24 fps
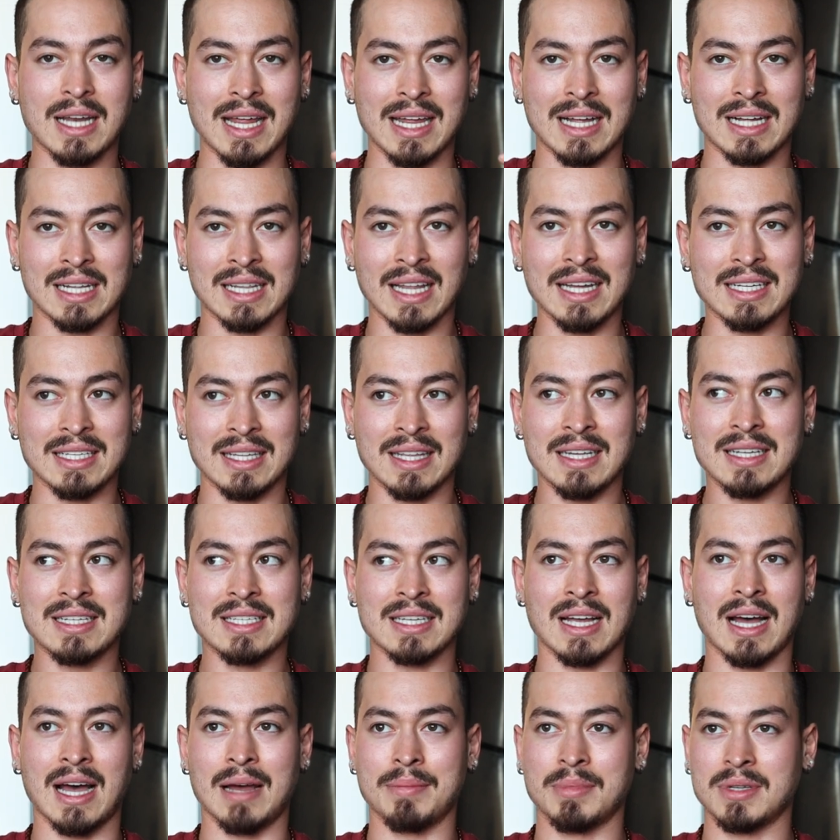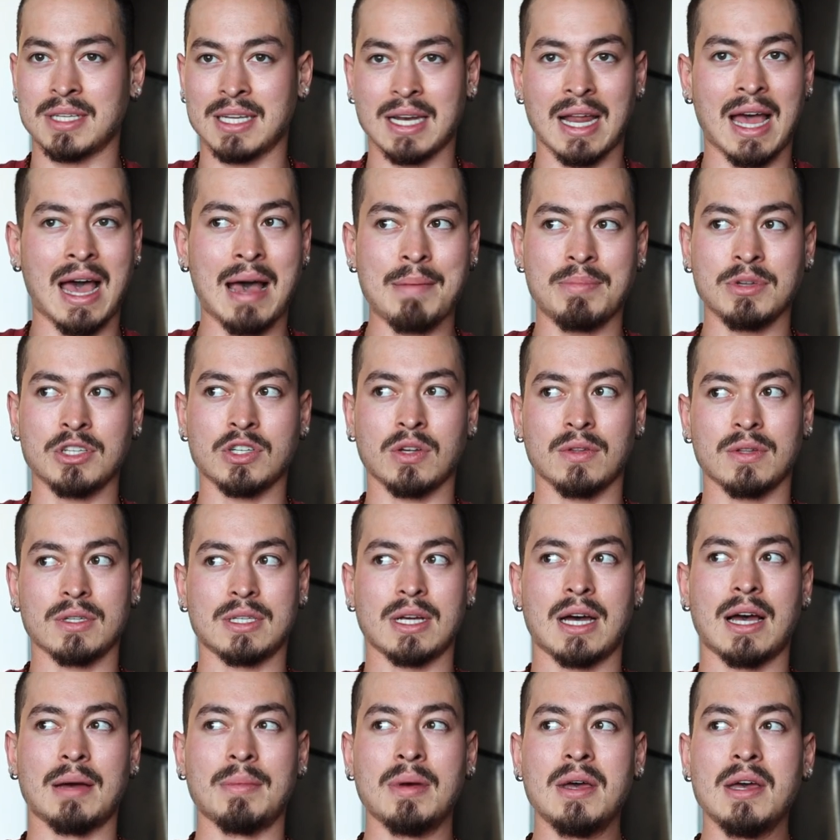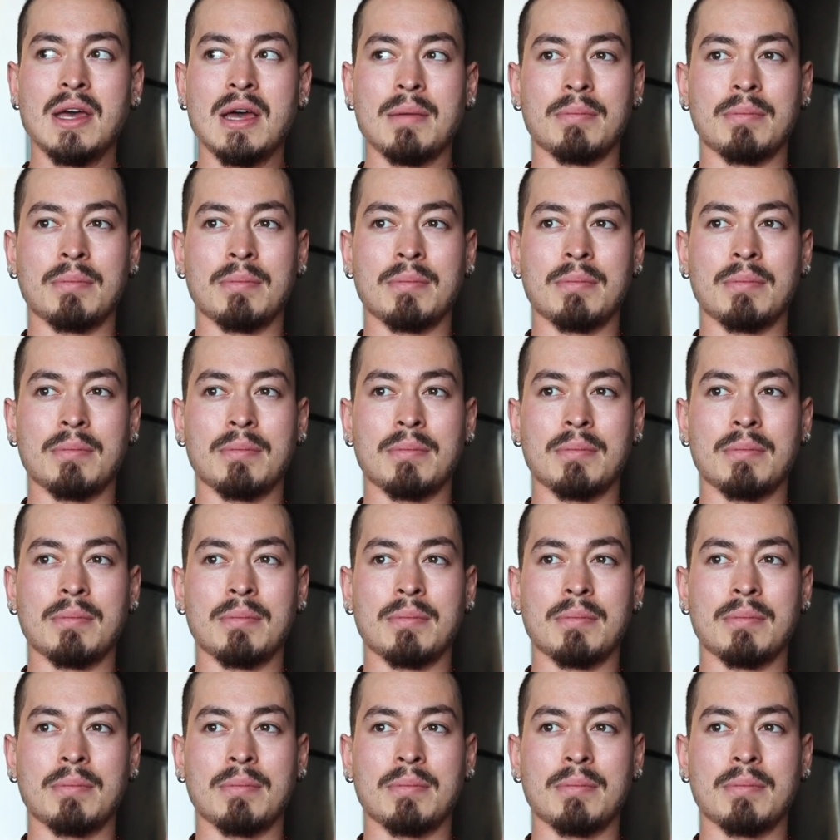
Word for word: it clicked this time because it happens all the time,